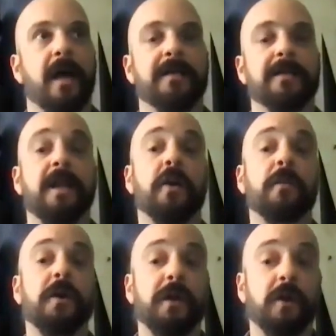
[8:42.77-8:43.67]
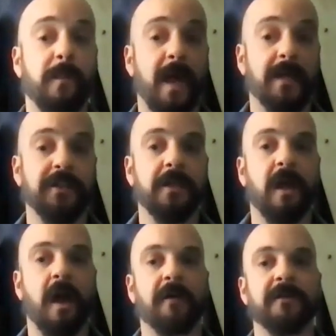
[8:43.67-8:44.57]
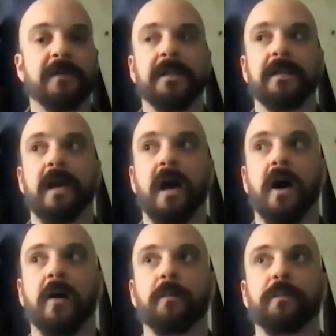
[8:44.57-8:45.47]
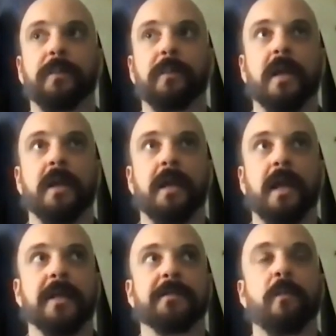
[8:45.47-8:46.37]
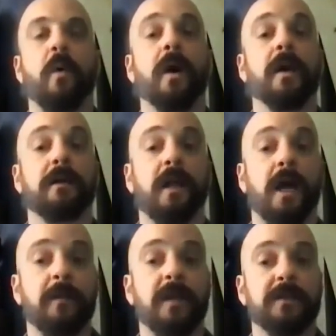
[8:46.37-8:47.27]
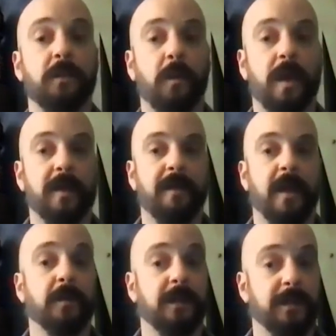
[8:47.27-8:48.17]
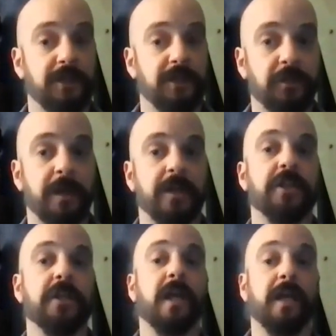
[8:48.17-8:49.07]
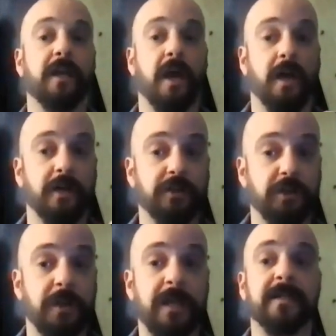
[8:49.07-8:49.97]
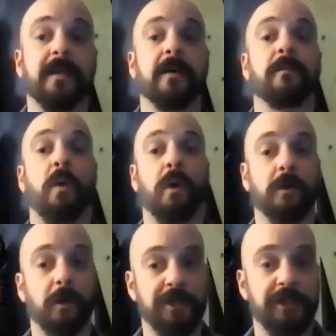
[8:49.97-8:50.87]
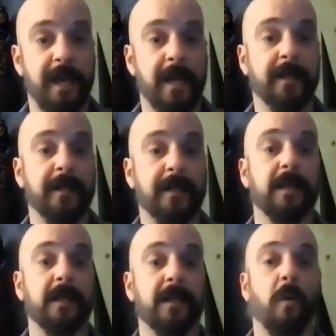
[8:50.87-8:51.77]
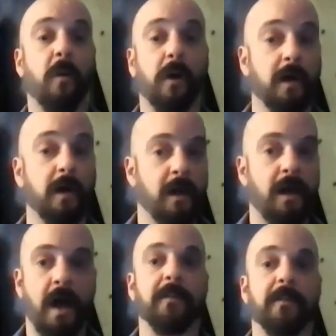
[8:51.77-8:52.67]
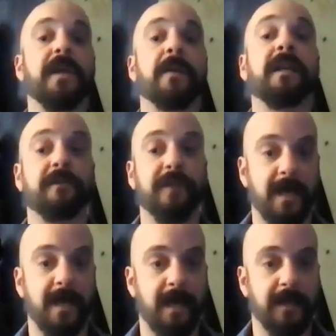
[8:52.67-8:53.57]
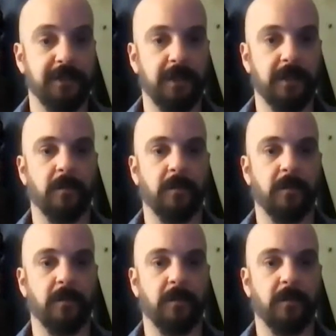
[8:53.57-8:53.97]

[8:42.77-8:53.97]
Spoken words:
Ceremonial magic often is more in alignment with a religious tradition like Judaism or Christianity or something of that nature.